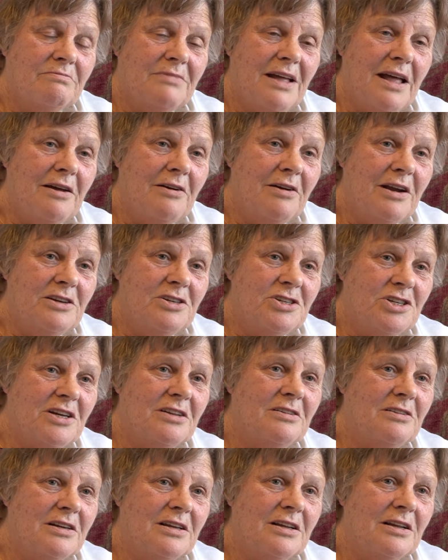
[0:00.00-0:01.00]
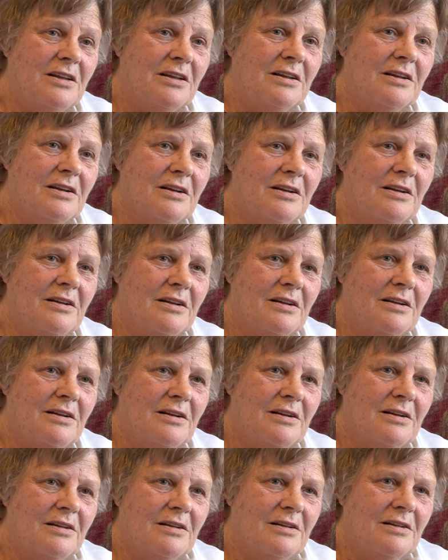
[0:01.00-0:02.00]
air raid shelter.
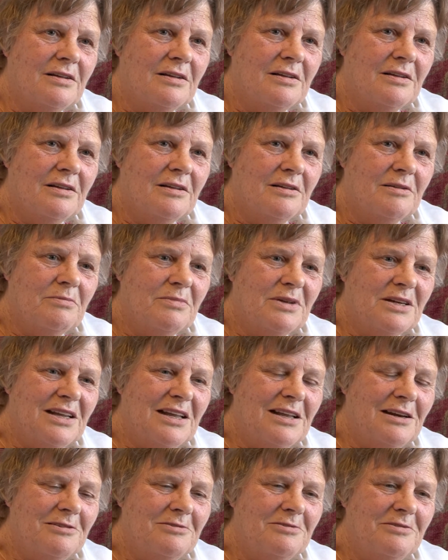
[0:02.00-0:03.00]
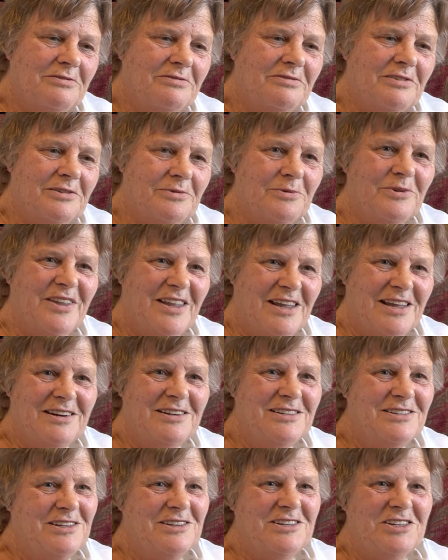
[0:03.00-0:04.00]
But I had a lot of fun with
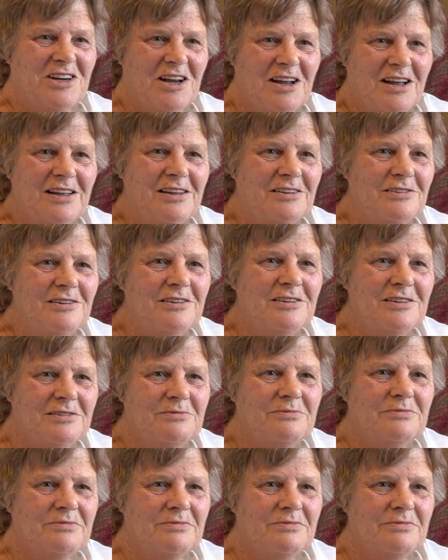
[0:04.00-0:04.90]
Ian as a child.